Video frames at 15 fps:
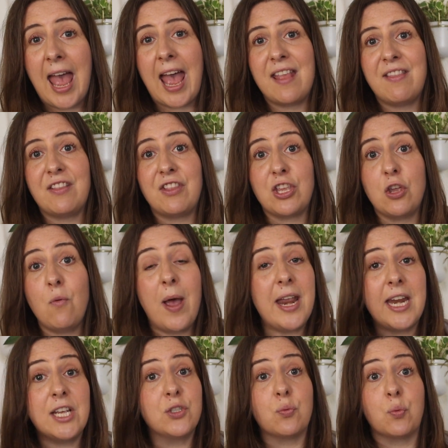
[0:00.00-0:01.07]
and that the
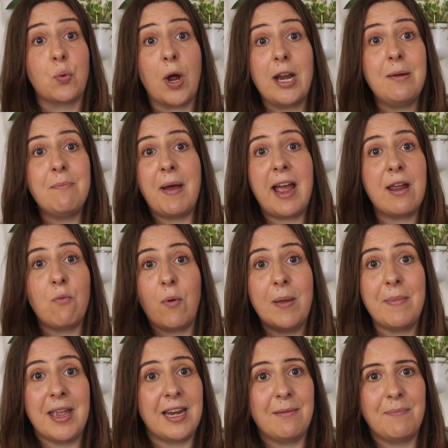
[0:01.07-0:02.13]
UN is run by
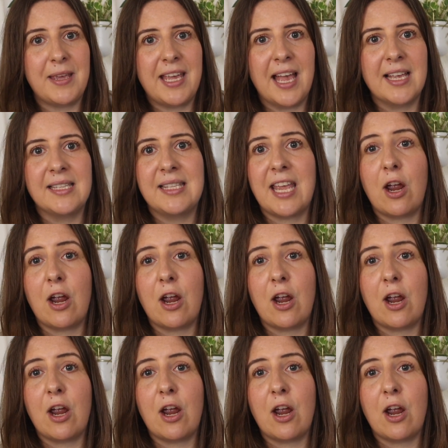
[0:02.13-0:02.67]
women because